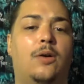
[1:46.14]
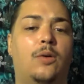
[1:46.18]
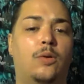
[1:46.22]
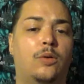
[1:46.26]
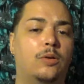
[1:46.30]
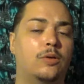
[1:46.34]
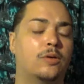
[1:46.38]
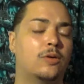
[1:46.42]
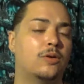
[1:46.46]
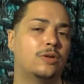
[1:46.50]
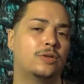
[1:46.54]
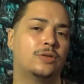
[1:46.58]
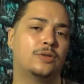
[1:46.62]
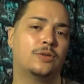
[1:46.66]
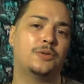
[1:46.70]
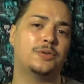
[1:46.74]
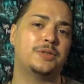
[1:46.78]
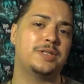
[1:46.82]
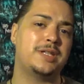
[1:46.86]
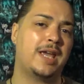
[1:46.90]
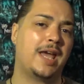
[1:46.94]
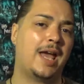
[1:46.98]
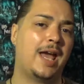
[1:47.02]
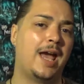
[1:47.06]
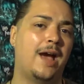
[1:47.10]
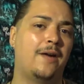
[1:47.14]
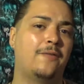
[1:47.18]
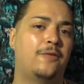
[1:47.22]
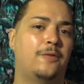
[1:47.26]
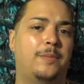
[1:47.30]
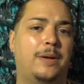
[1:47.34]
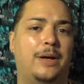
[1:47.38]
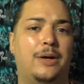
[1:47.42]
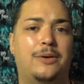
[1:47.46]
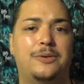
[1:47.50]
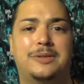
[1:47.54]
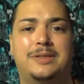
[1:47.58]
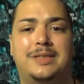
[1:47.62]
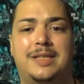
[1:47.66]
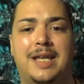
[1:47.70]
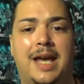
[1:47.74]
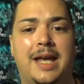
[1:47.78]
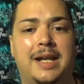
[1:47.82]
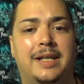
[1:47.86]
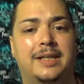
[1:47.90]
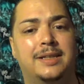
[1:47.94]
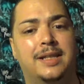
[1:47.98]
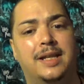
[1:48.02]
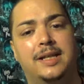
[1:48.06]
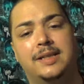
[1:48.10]
Aurors only have about
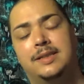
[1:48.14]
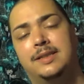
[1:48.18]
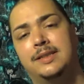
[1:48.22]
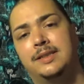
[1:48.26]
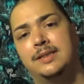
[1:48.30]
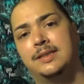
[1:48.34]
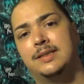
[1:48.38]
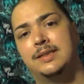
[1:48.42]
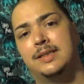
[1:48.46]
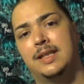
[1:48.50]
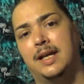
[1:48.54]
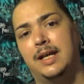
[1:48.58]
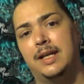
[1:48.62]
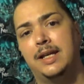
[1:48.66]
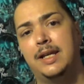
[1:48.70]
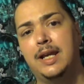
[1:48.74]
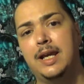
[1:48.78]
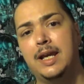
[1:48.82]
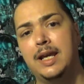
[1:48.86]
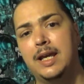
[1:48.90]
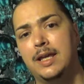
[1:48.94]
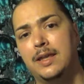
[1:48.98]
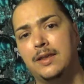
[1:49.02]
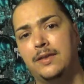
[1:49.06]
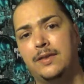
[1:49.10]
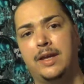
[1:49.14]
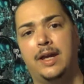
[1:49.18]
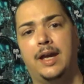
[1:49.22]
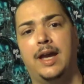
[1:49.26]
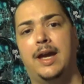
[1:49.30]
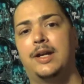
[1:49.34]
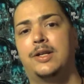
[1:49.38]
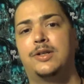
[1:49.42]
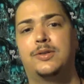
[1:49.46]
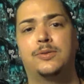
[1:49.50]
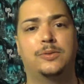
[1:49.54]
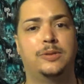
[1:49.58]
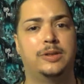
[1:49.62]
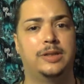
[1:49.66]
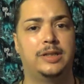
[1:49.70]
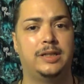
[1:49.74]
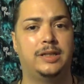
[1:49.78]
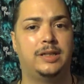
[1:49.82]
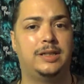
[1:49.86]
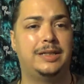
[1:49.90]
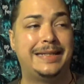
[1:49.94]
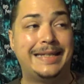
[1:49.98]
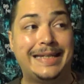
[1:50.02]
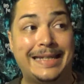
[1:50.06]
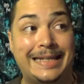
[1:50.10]
10 lessons that they actually
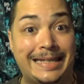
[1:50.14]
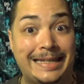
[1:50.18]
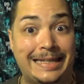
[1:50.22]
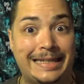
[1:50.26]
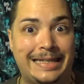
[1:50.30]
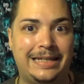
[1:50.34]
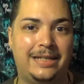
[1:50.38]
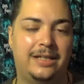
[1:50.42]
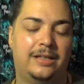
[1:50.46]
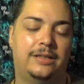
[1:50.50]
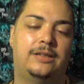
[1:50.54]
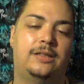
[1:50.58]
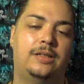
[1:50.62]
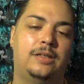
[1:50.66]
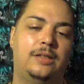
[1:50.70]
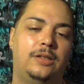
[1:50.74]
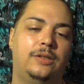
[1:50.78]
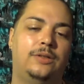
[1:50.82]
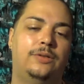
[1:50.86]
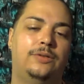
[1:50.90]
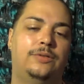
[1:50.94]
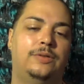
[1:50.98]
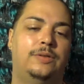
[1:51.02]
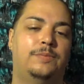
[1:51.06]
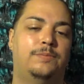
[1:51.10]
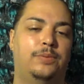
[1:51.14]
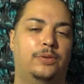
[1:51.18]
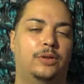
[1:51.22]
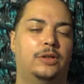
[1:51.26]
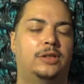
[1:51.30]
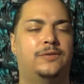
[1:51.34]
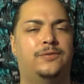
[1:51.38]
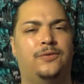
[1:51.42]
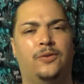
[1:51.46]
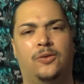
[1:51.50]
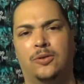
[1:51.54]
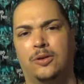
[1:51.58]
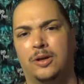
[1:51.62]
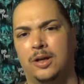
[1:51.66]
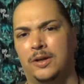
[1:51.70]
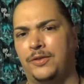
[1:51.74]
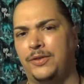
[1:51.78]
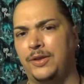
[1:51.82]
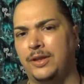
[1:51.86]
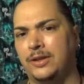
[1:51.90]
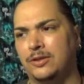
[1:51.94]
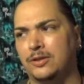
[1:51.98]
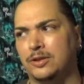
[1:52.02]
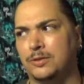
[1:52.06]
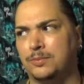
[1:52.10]
need to use books for. I
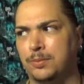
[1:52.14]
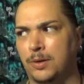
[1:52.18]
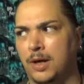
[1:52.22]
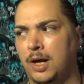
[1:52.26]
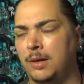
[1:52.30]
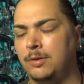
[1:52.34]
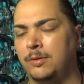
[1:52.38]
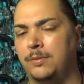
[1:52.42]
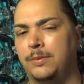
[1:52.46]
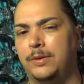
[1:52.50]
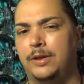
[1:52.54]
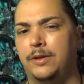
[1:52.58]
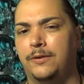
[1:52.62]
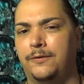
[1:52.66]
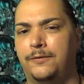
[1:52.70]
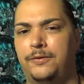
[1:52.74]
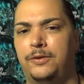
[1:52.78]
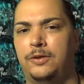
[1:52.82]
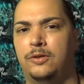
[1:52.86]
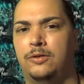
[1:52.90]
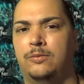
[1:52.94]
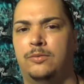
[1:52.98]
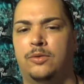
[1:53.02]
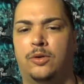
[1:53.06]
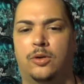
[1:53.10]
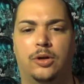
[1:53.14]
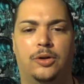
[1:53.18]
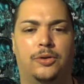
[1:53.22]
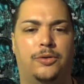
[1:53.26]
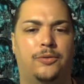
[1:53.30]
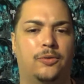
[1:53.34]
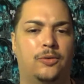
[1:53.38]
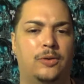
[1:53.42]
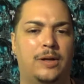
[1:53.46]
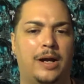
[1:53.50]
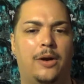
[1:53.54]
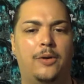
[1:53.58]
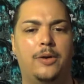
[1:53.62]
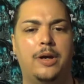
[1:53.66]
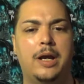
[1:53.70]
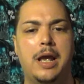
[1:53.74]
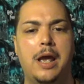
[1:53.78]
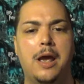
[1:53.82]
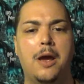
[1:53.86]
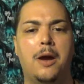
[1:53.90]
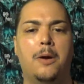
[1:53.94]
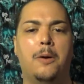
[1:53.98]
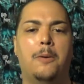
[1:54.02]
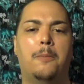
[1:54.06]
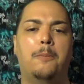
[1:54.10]
think there's probably a few more throughout,
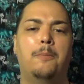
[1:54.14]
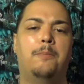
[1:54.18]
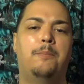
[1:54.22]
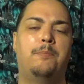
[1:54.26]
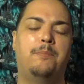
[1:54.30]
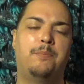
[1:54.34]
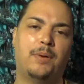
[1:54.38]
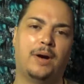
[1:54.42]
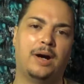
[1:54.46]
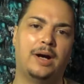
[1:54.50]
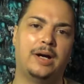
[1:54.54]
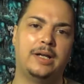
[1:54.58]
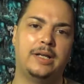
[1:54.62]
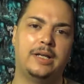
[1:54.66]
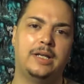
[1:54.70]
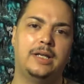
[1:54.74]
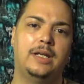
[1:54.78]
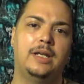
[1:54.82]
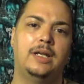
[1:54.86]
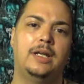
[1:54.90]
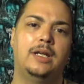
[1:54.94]
but